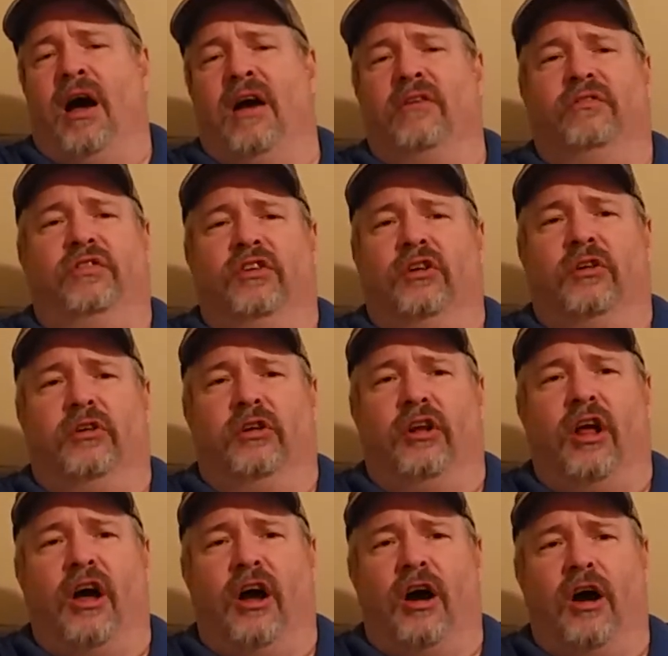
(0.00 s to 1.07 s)
I'm feeling
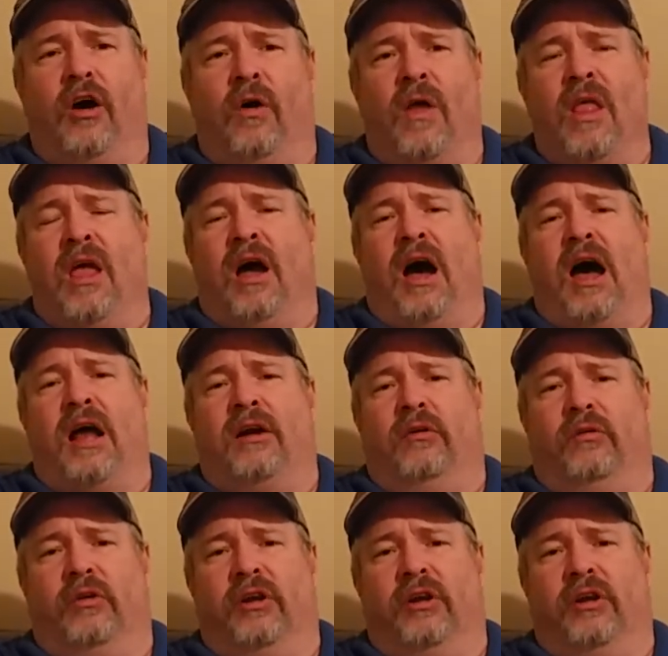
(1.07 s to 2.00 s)
low. I don't